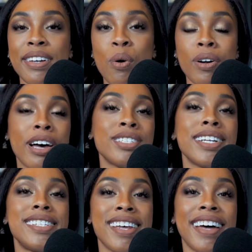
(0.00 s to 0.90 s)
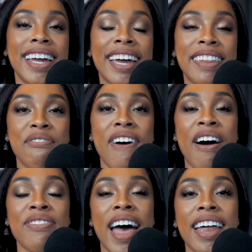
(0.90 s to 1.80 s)
Cornell did a study and they
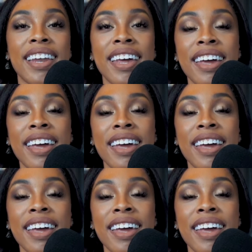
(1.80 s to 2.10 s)
found that